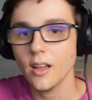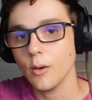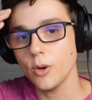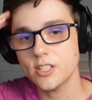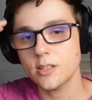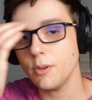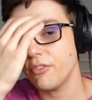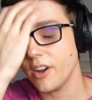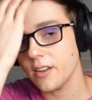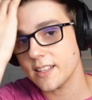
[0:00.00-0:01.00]
Which, to be
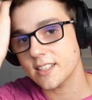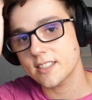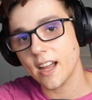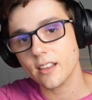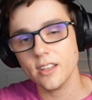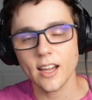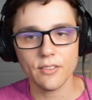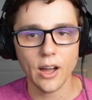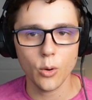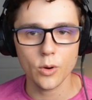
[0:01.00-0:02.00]
fair, that's exactly kind
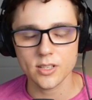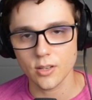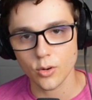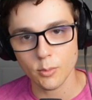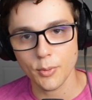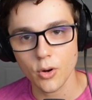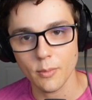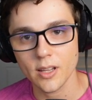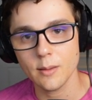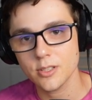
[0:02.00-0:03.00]
of how it works in the normal
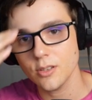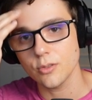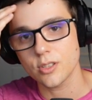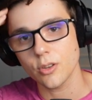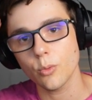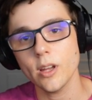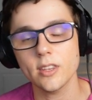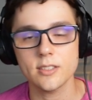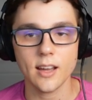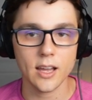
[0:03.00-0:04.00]
Pokemon games too. So the way
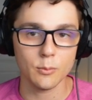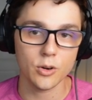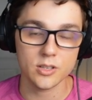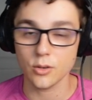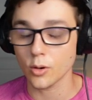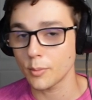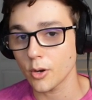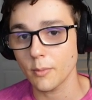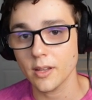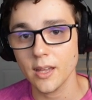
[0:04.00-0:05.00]
this item works in the normal
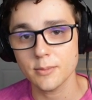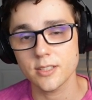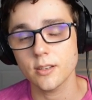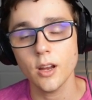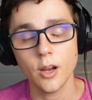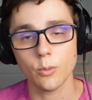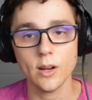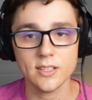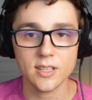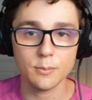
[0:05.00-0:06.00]
Pokemon games is it
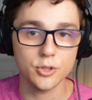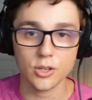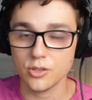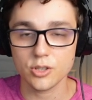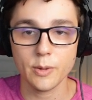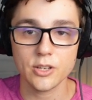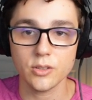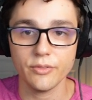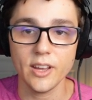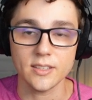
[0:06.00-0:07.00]
raises up just your special
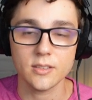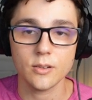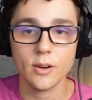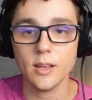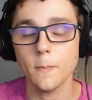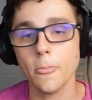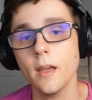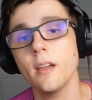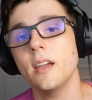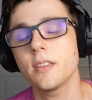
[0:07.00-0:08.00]
defense, right?
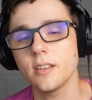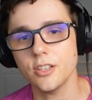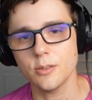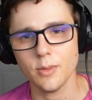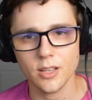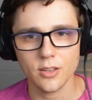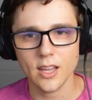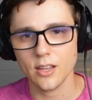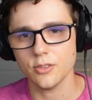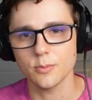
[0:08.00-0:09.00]
And the condition being you
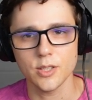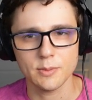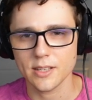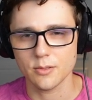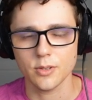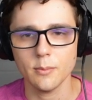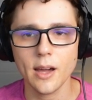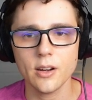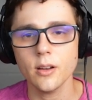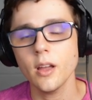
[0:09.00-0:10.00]
can't use moves, but that doesn't really
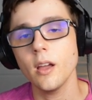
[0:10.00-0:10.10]
matter.